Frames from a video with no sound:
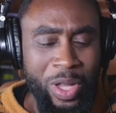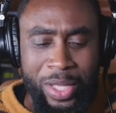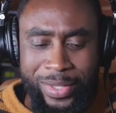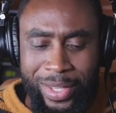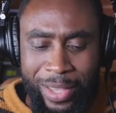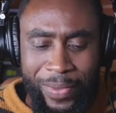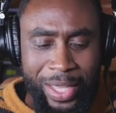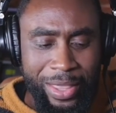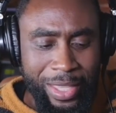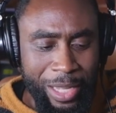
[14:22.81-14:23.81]

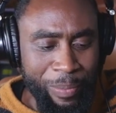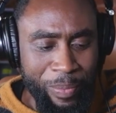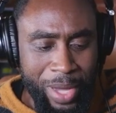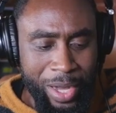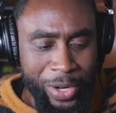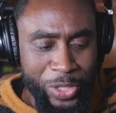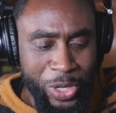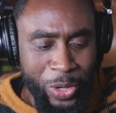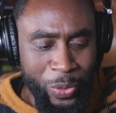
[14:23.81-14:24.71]
significant theme on our show,